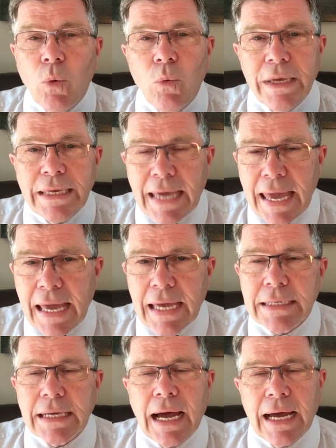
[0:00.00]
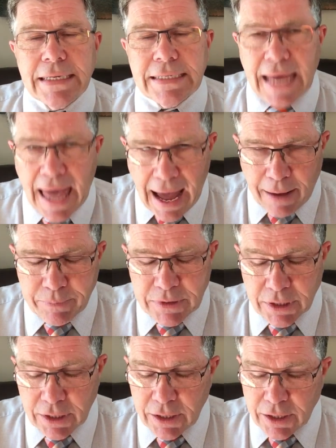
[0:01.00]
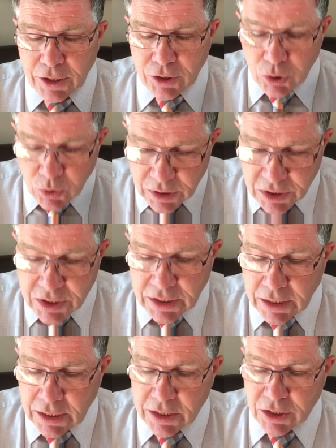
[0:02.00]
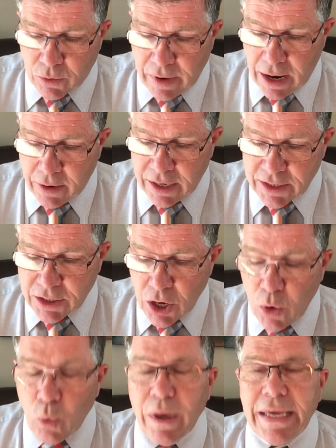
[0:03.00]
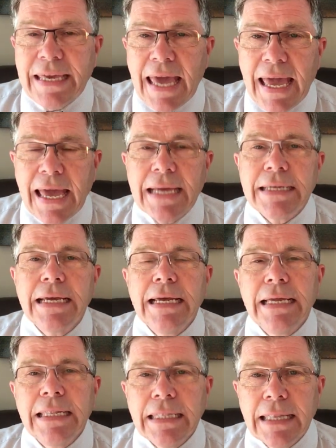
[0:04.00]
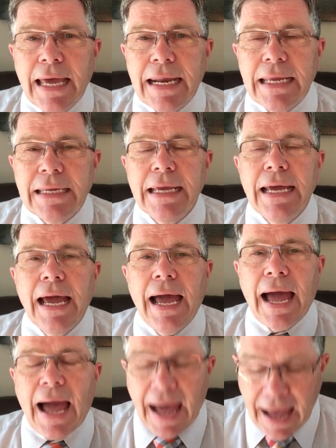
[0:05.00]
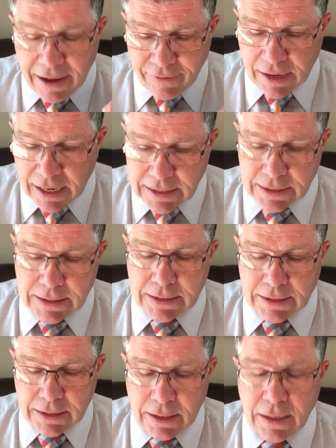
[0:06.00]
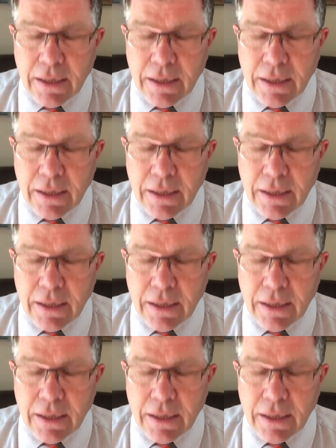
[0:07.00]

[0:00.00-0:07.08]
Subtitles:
We can't adapt to the sin that's around us. We can't let it have us.